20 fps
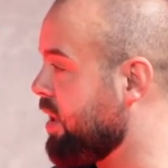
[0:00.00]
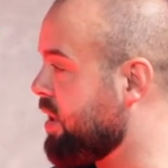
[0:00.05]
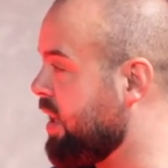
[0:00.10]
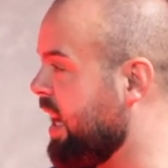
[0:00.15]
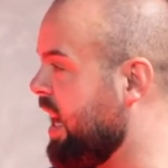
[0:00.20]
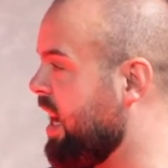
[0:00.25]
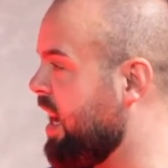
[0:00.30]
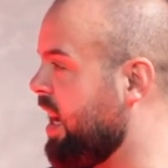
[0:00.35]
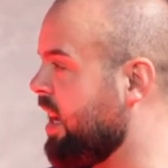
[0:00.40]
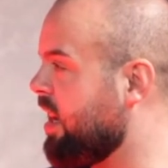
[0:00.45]
so
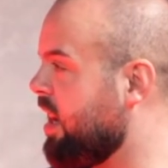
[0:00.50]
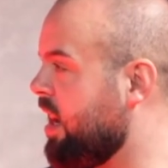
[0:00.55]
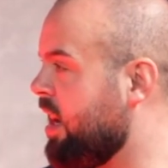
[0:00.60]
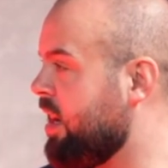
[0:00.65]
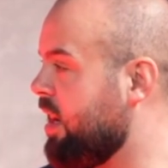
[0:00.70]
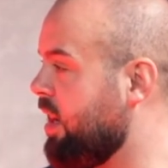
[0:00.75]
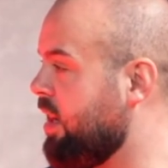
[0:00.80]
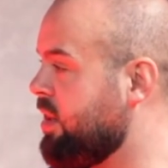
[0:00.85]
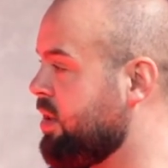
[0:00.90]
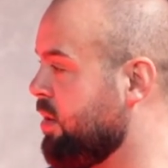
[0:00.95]
yeah,
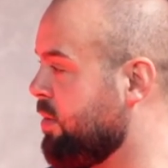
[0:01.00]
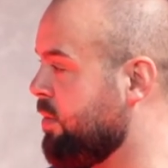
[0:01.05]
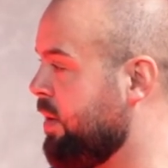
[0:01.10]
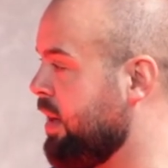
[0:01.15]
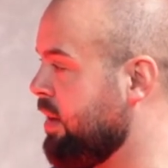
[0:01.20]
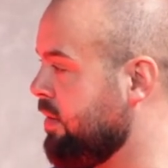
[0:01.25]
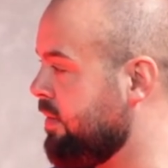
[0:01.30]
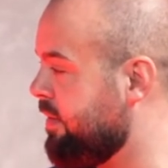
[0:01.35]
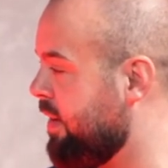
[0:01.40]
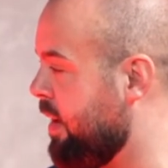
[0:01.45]
I, he's done
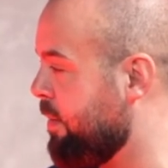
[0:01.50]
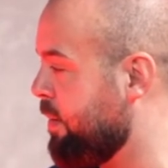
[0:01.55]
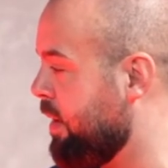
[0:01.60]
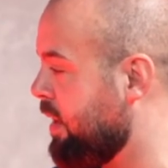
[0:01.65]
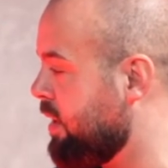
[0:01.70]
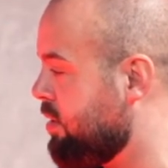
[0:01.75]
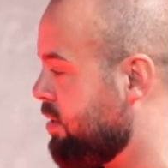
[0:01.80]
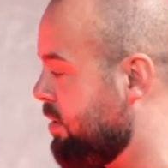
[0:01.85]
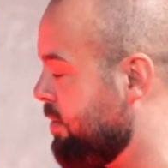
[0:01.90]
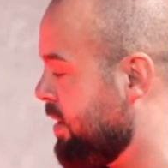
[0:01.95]
well. Fair play
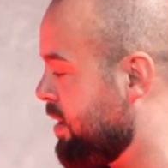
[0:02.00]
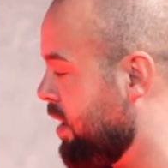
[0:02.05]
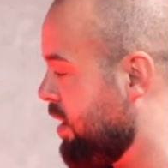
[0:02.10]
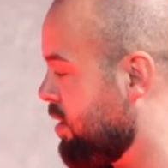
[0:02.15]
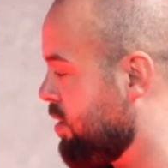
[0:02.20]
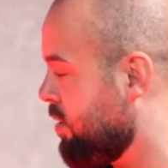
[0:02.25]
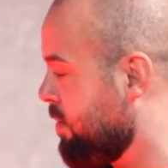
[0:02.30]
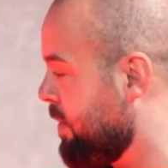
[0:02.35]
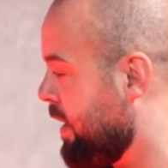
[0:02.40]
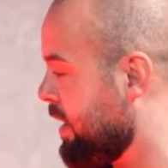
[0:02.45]
to him. He's, he's
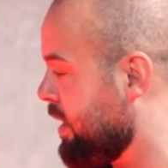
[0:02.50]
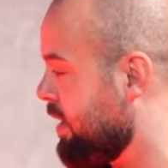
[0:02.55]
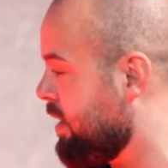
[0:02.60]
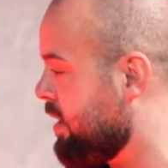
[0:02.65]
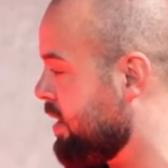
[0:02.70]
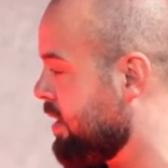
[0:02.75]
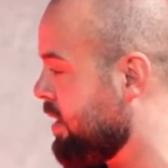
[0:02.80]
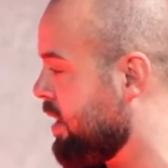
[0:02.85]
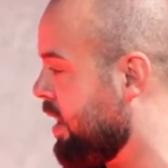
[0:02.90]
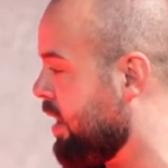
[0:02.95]
come back into
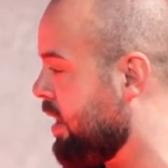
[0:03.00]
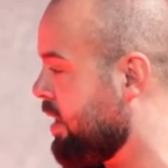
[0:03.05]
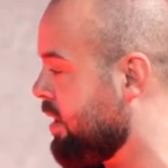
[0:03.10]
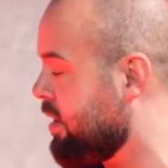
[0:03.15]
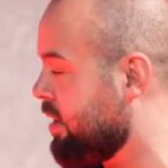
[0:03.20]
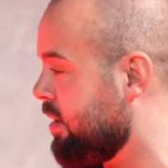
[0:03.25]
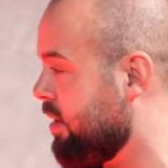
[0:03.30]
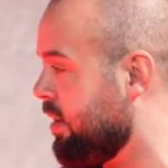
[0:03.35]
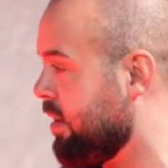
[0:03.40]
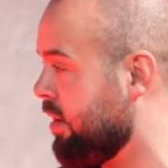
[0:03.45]
the side.
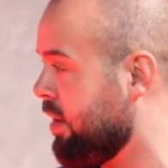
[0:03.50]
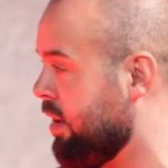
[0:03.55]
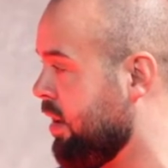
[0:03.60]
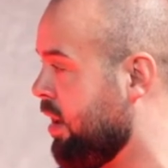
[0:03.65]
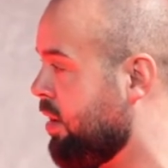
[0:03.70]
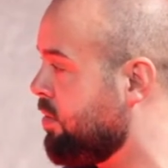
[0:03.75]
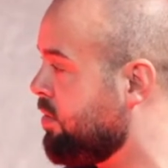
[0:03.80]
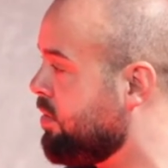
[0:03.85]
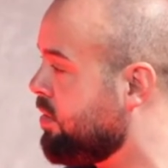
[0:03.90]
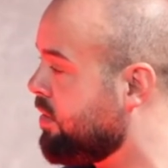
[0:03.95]
The, the,
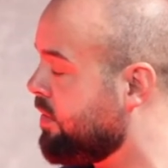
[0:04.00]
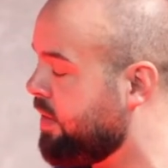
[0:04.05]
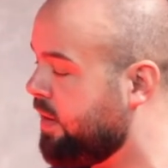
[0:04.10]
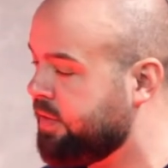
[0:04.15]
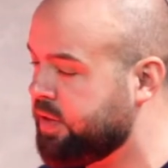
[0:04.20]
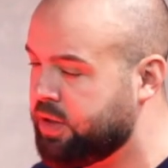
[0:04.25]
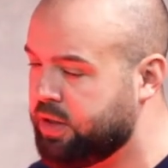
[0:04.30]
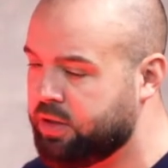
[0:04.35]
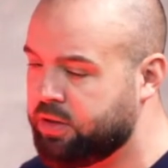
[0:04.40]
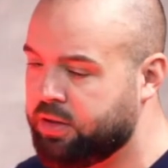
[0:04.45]
loans have
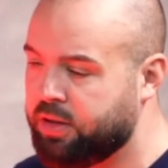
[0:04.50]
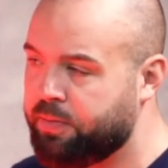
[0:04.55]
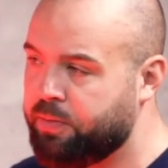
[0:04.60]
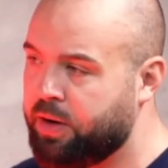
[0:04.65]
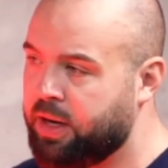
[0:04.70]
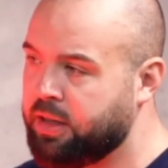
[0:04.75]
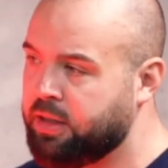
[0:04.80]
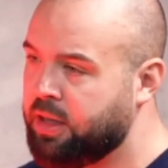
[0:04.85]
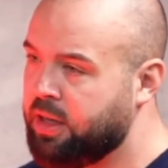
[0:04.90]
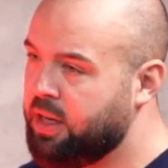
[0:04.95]
obviously done him
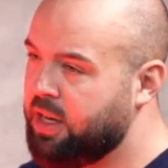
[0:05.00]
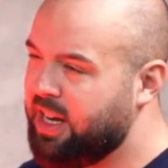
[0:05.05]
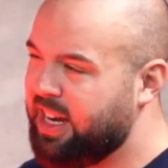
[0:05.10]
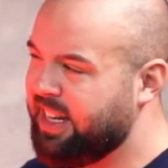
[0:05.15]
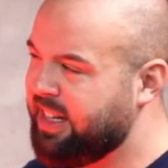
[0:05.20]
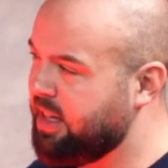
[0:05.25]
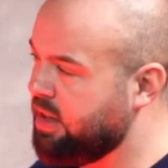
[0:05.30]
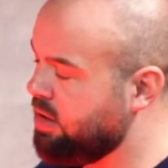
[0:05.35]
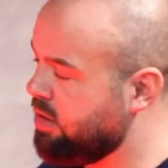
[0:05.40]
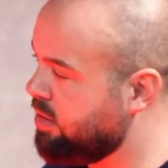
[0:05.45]
well. He
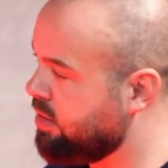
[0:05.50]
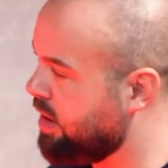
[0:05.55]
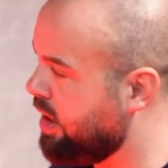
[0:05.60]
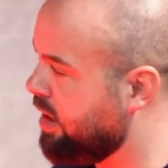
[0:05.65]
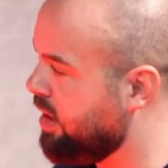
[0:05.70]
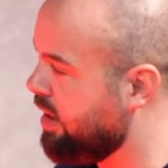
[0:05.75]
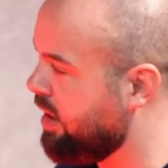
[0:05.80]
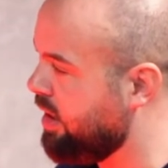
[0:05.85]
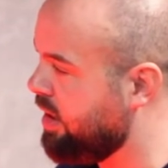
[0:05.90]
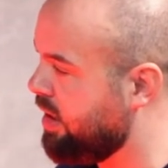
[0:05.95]
didn't look
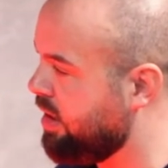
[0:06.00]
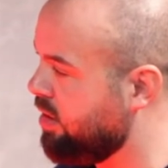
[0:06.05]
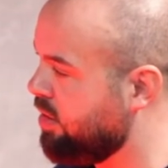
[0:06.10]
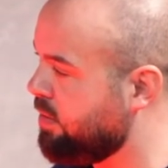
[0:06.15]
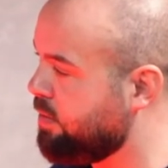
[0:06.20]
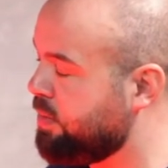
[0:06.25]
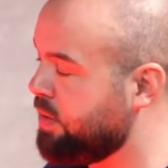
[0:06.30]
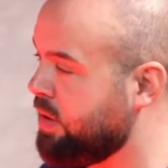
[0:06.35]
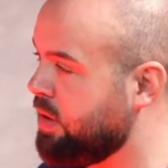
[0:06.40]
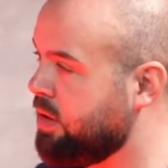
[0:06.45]
it. He didn't
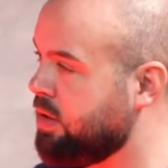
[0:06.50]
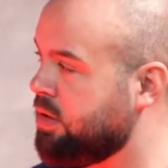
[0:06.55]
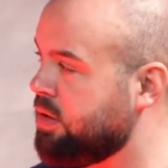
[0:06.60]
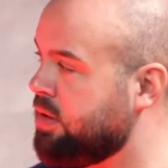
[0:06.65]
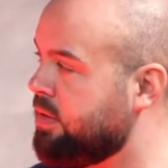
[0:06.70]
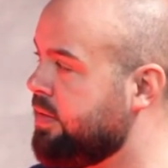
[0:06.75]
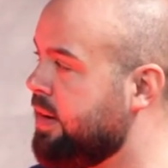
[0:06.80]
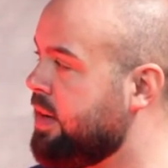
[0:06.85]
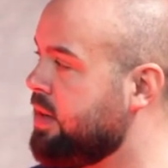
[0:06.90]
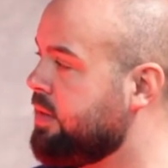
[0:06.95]
look brilliant
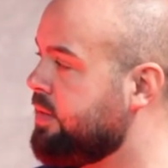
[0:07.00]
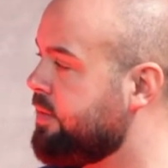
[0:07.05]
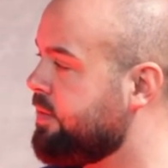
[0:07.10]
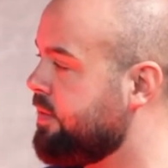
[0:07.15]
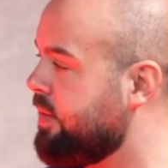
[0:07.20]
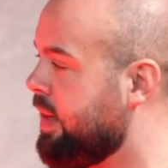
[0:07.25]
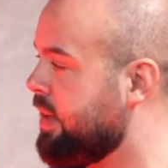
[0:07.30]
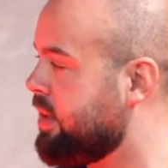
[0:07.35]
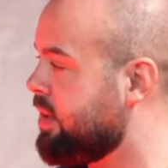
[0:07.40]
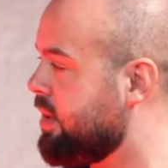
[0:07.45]
under Ralph
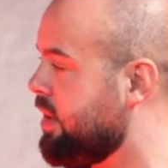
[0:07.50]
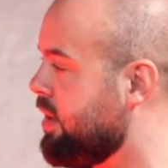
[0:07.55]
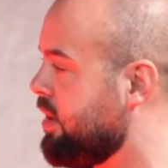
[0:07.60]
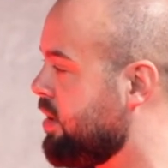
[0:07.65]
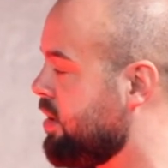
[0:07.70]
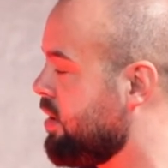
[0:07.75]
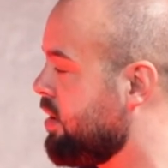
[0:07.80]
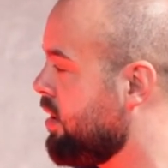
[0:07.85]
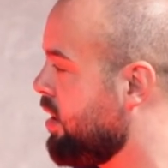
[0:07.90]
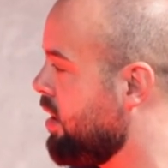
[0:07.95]
last
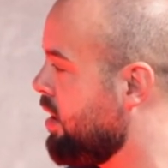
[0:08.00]
season.